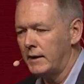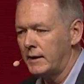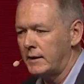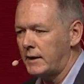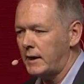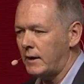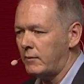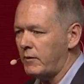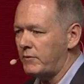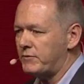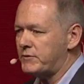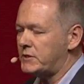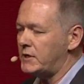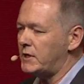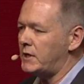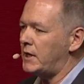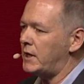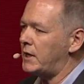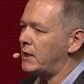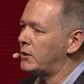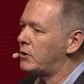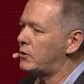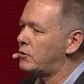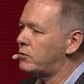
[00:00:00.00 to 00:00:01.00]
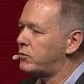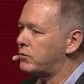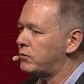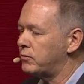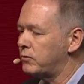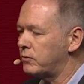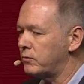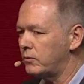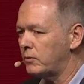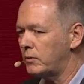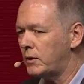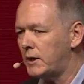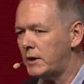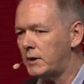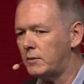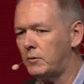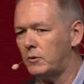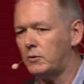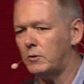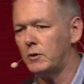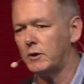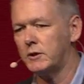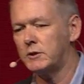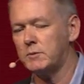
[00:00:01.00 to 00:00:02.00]
Now, we've seen
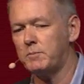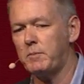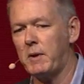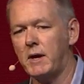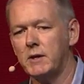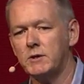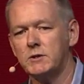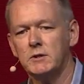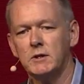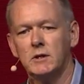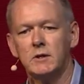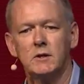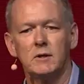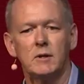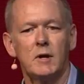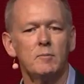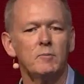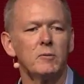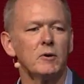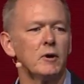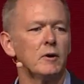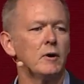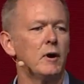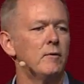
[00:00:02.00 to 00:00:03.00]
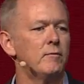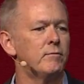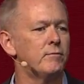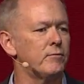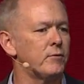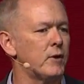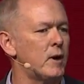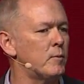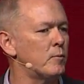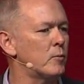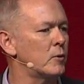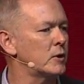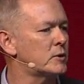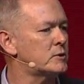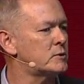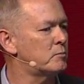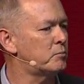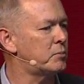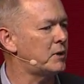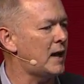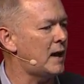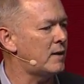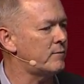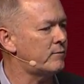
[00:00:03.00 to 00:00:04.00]
incredible expansion in a number of frameworks
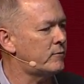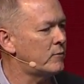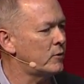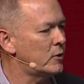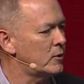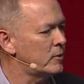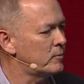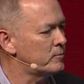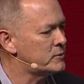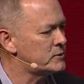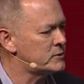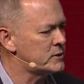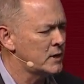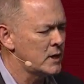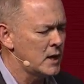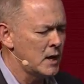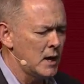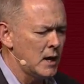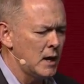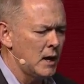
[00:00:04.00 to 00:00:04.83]
and platforms.